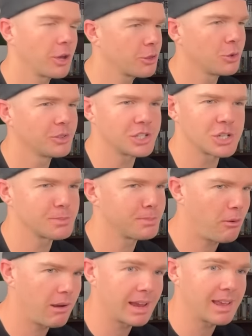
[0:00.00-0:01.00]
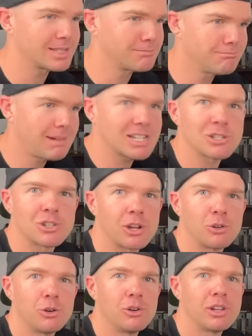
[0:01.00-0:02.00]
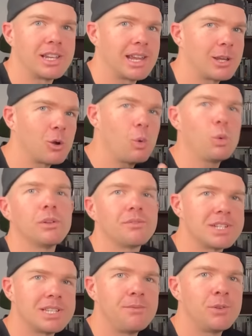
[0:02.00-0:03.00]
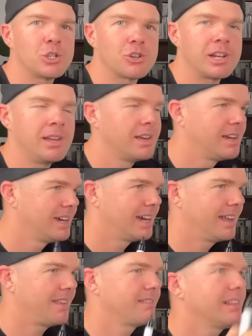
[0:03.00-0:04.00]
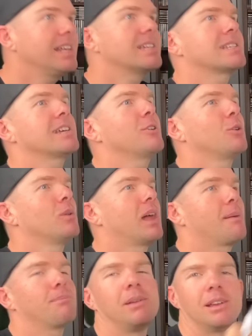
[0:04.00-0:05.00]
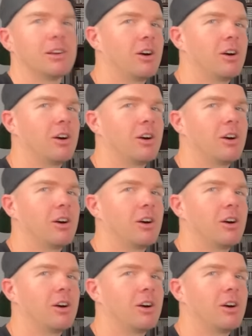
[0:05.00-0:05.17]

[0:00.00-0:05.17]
And I thought that just buying as much as I could and getting all of this inventory and then listing it all up,